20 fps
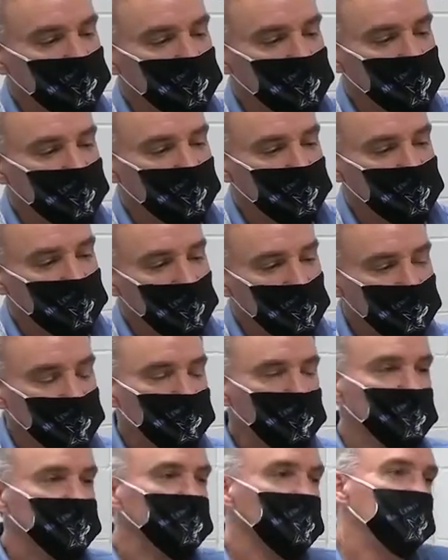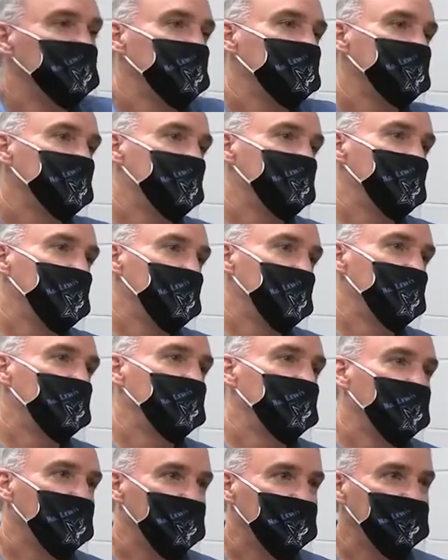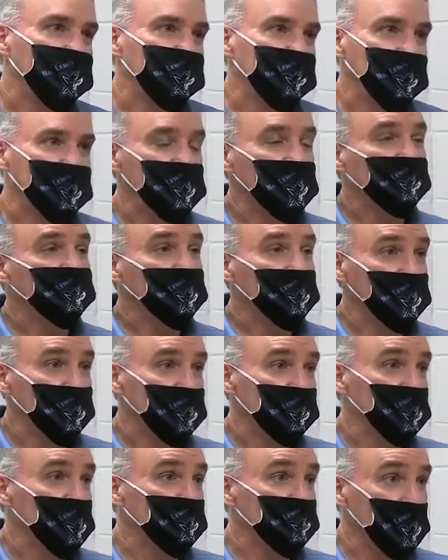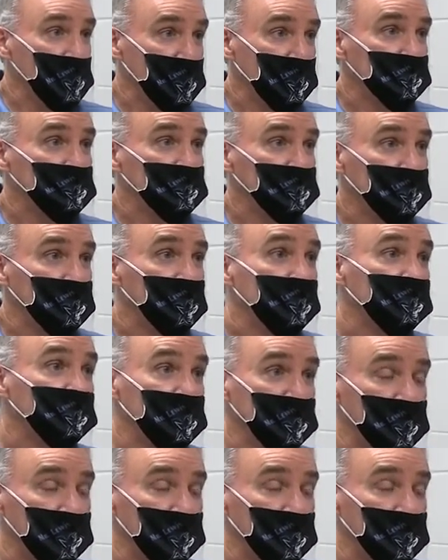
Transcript: The COVID procedures for the band are, we definitely got to be masked up,